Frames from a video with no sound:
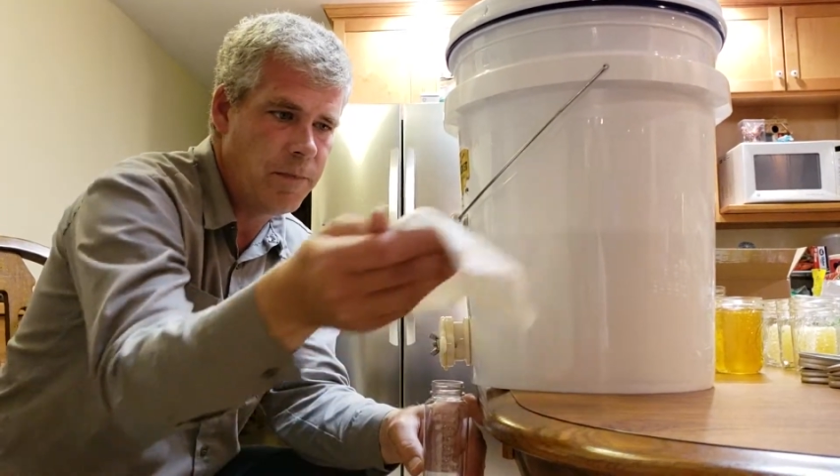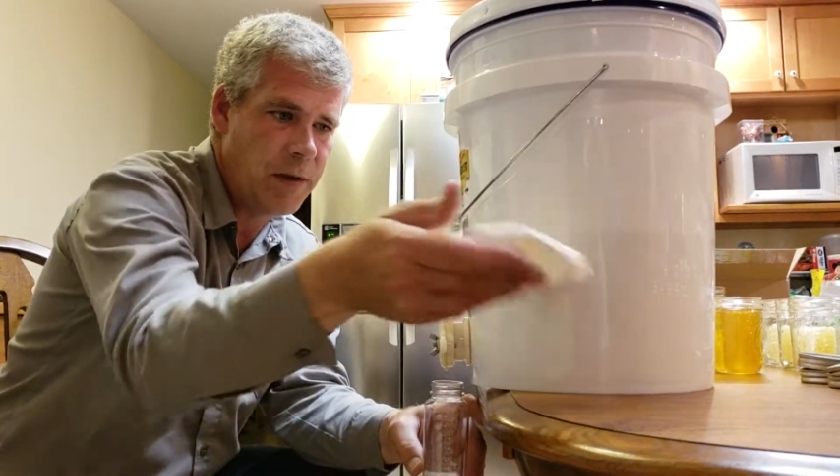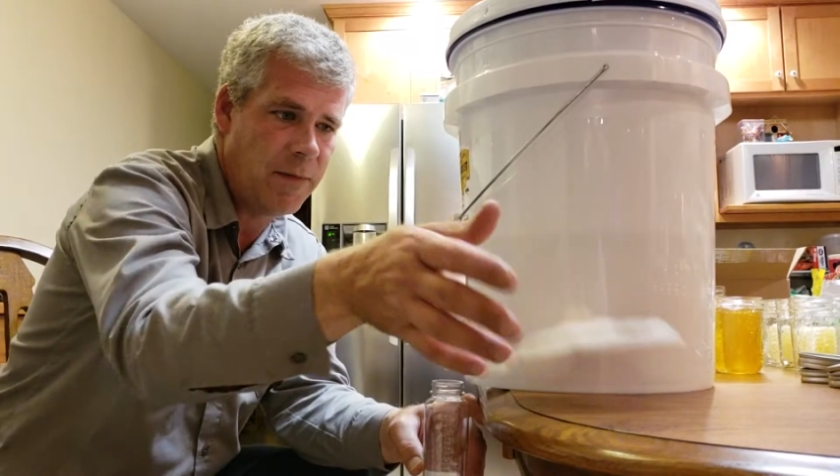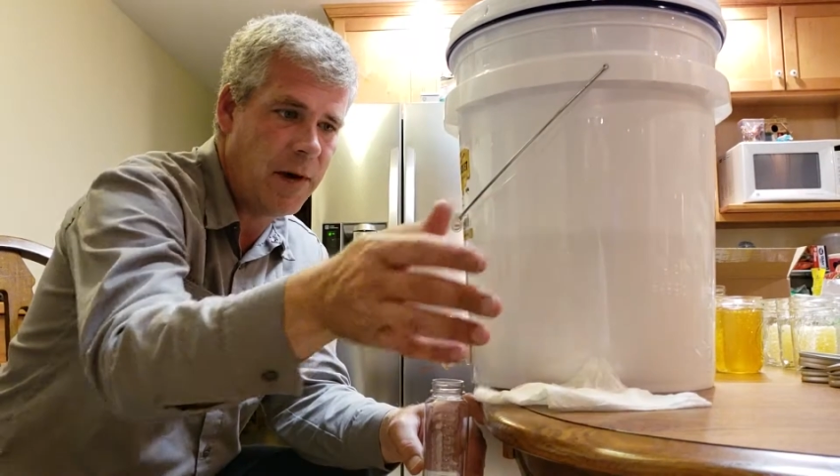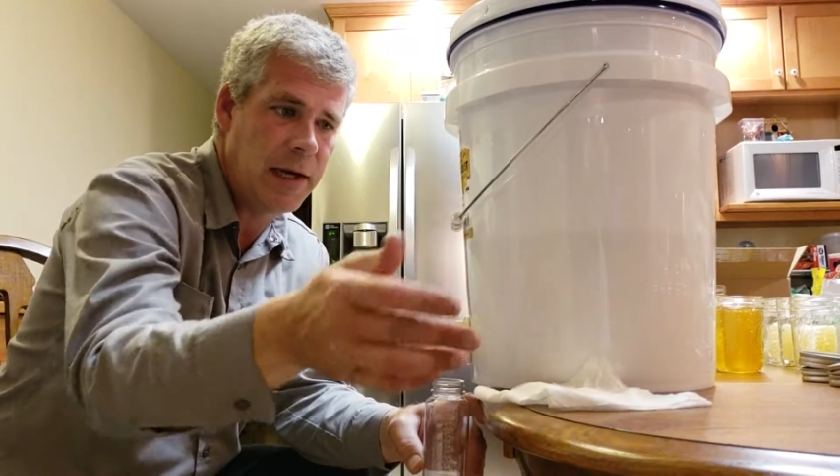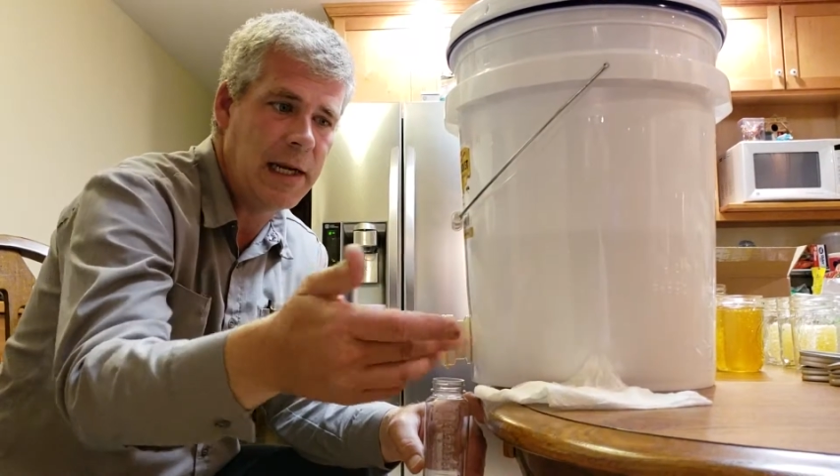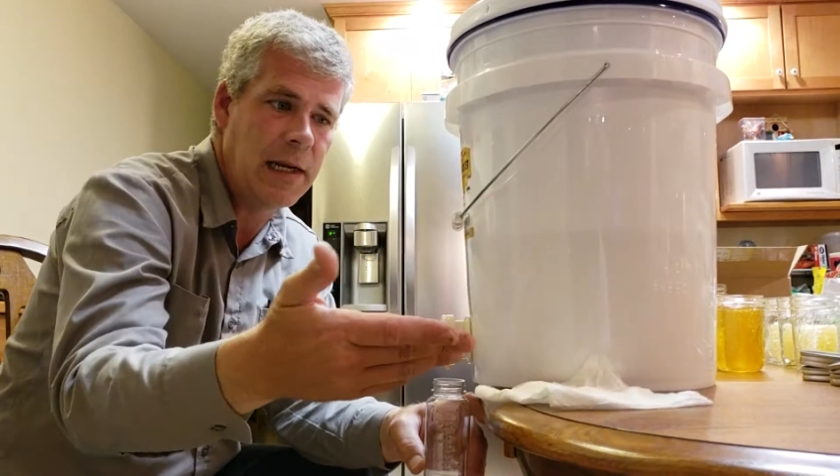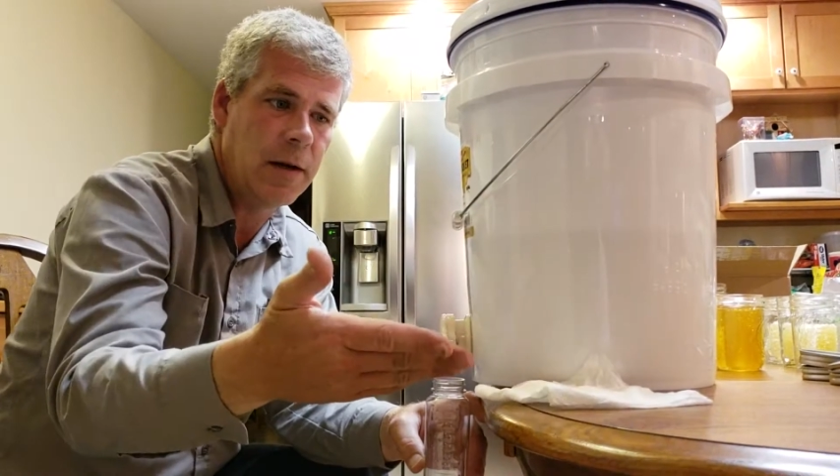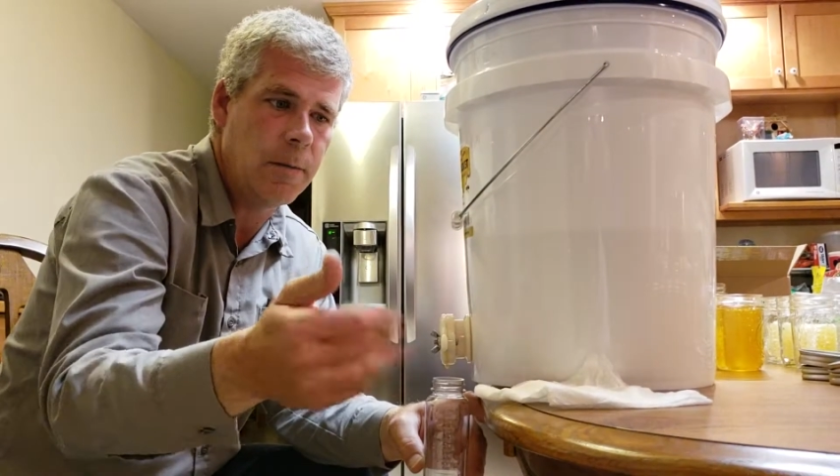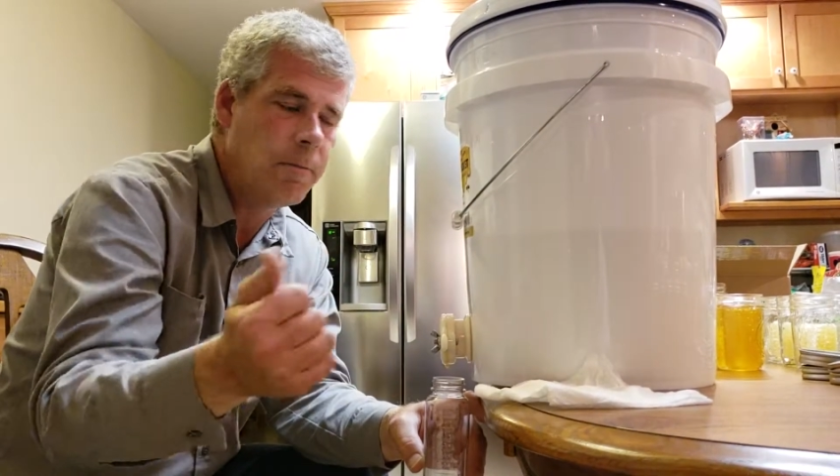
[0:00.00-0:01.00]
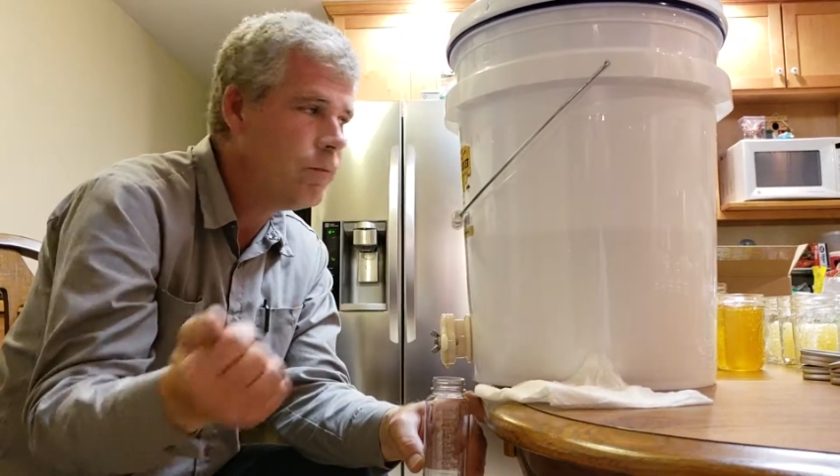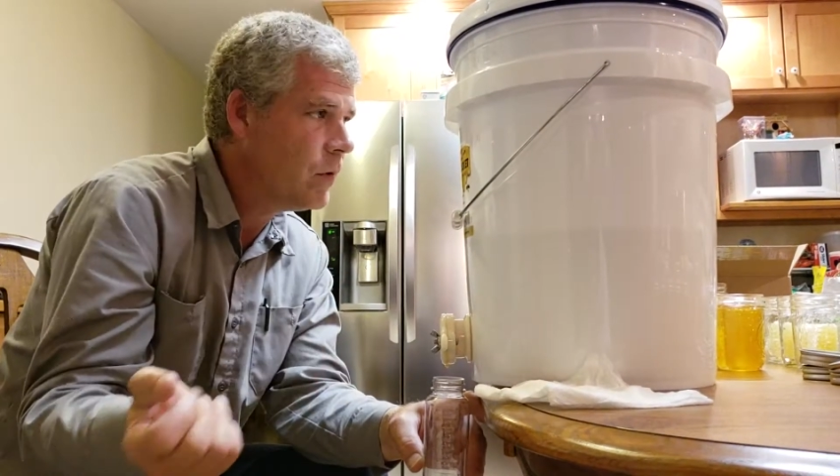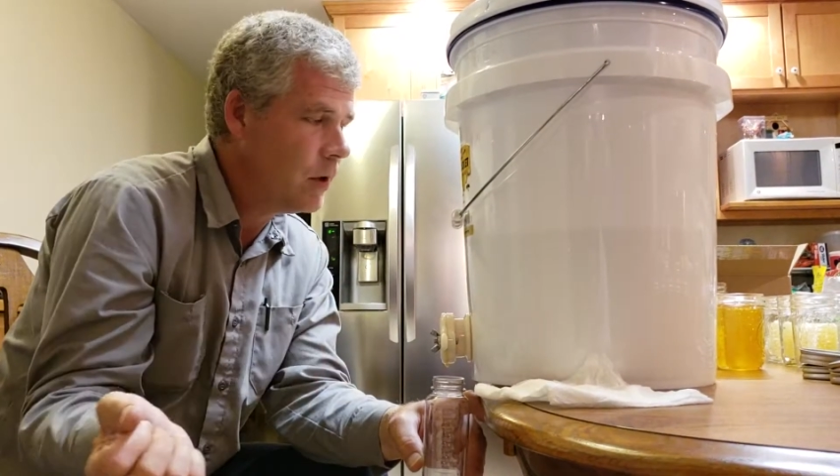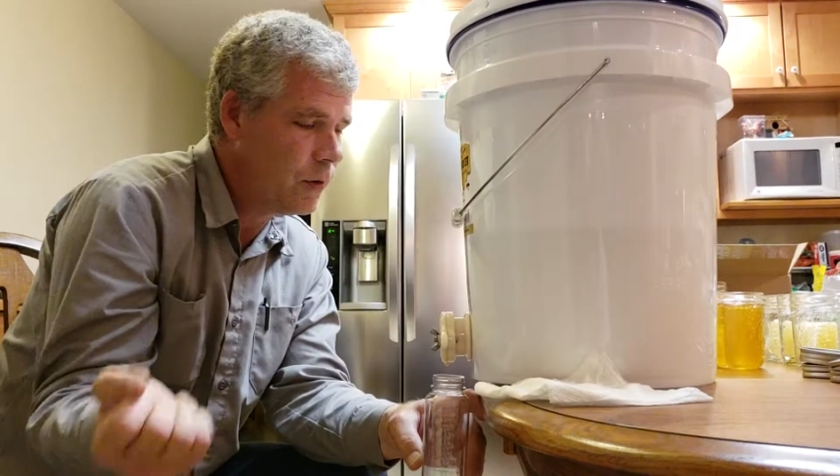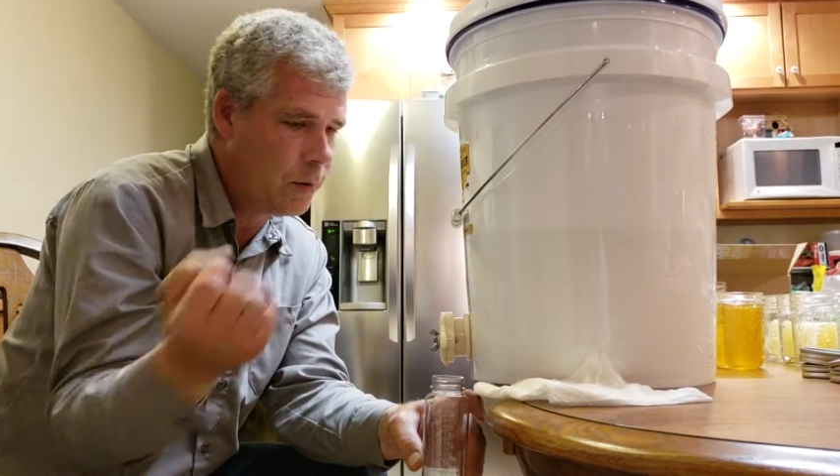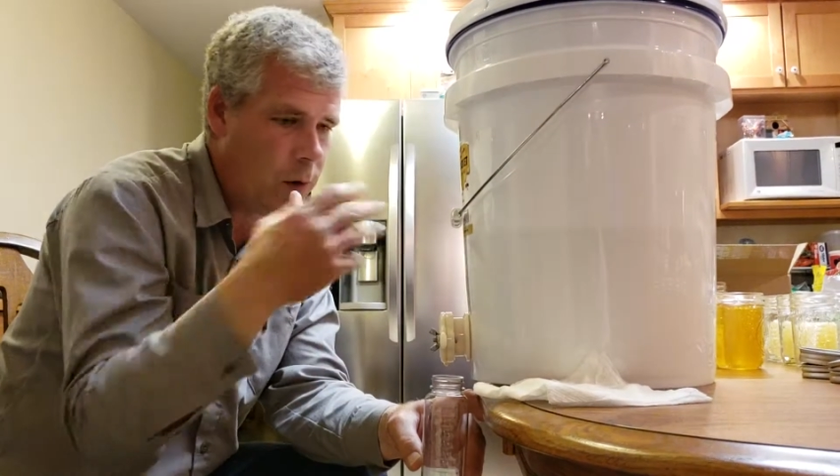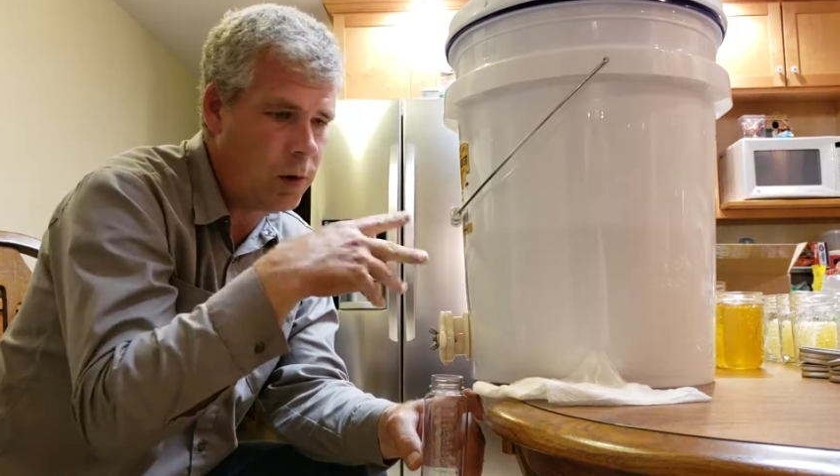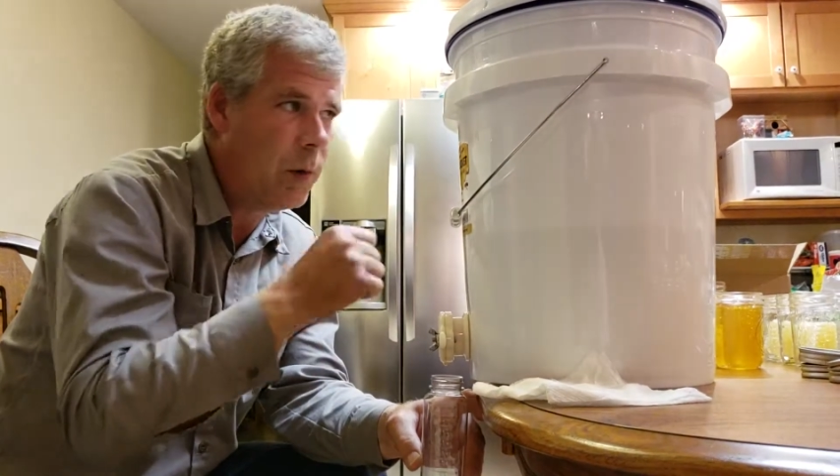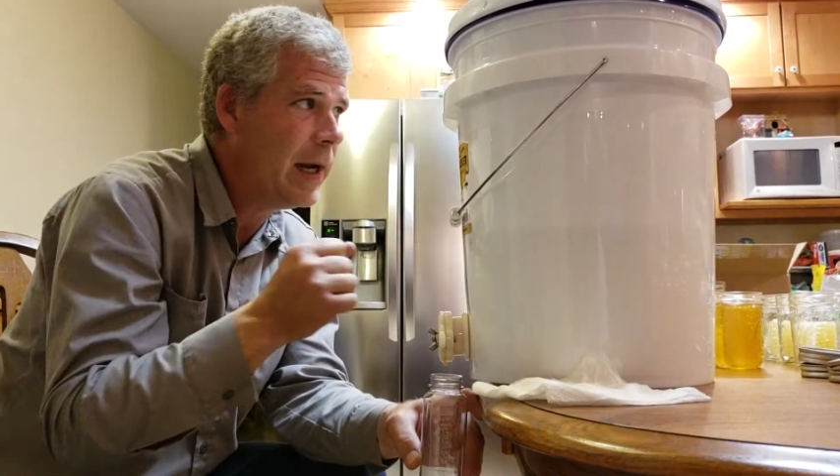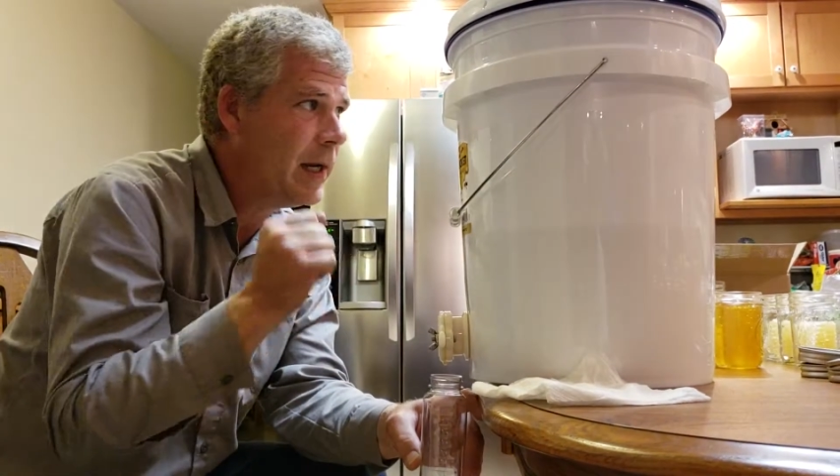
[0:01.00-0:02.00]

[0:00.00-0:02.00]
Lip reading: If I need it, throw it away.